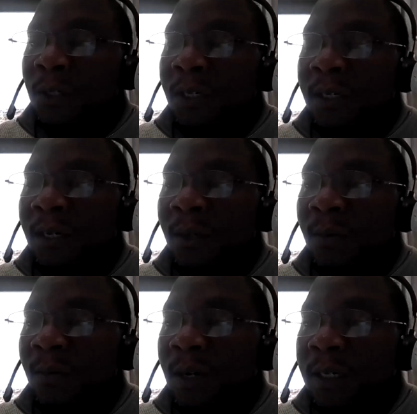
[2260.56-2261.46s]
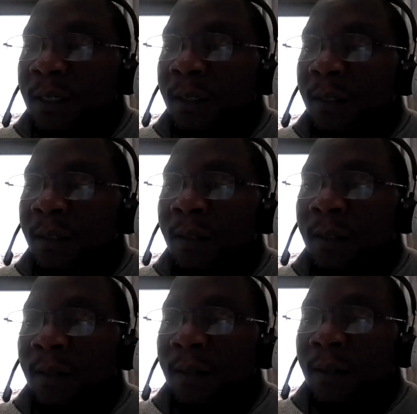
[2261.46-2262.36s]
consistent with what
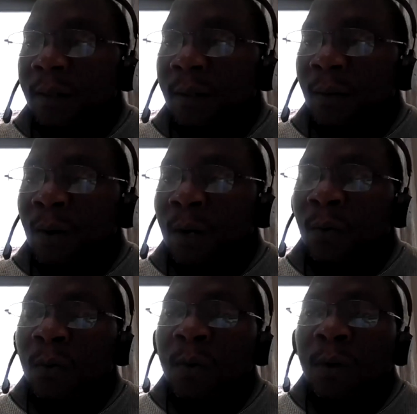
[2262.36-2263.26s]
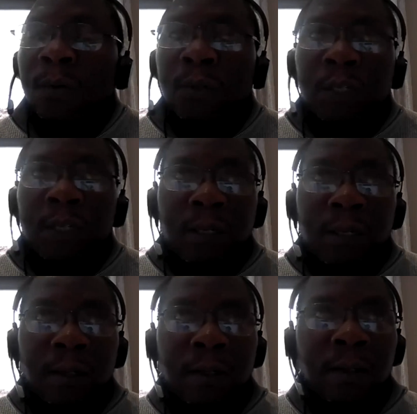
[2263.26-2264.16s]
one would want to
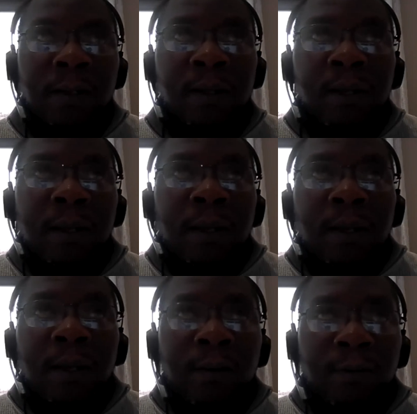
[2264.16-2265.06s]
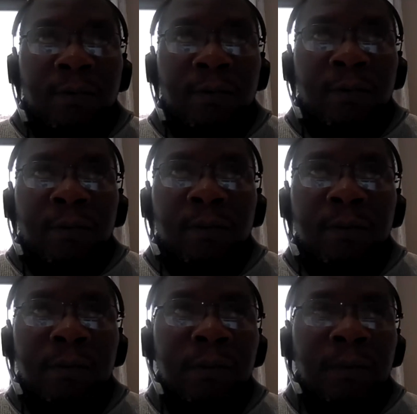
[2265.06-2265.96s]
see if
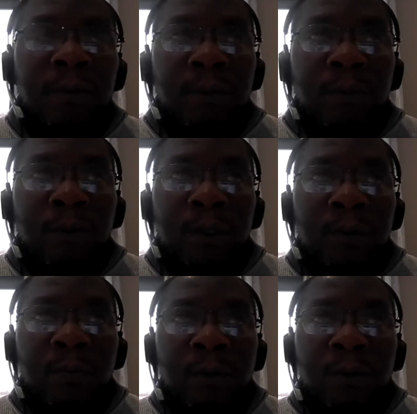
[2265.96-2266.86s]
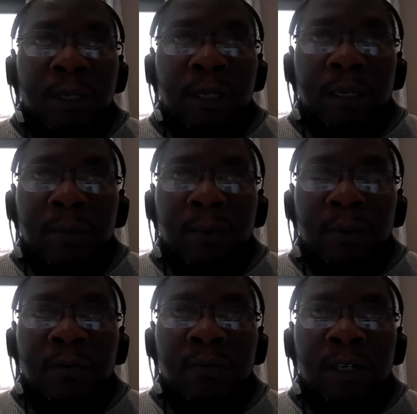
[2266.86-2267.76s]
we were to be looking at a
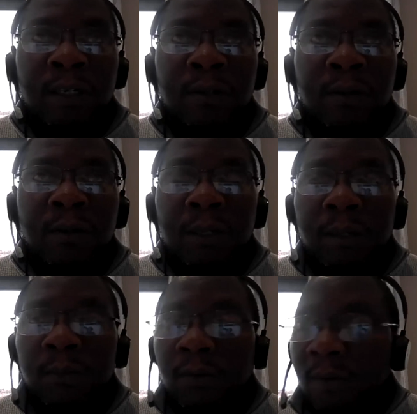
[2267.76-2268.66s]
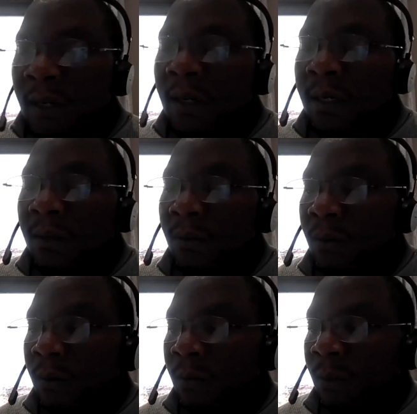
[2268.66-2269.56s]
positive trajectory in terms of
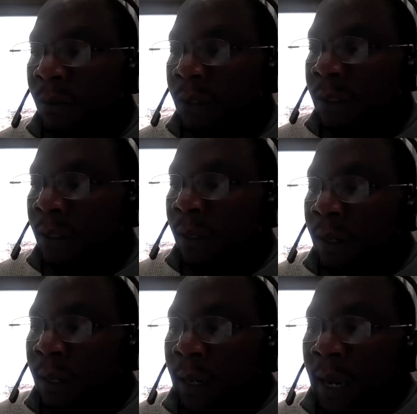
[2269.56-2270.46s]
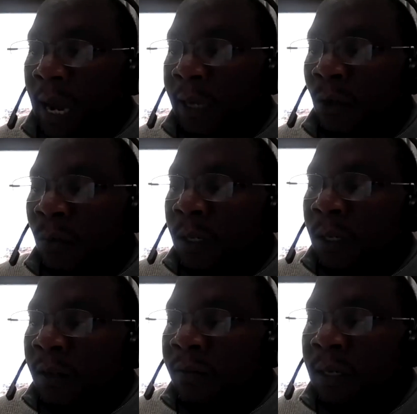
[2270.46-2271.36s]
agricultural growth. Because I do
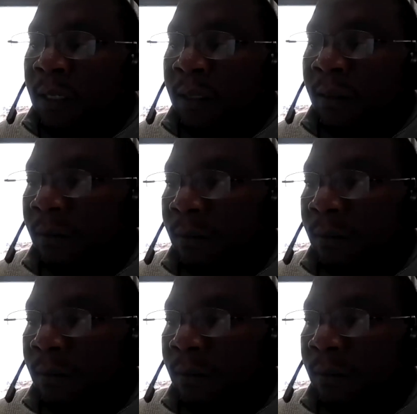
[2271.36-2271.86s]
believe that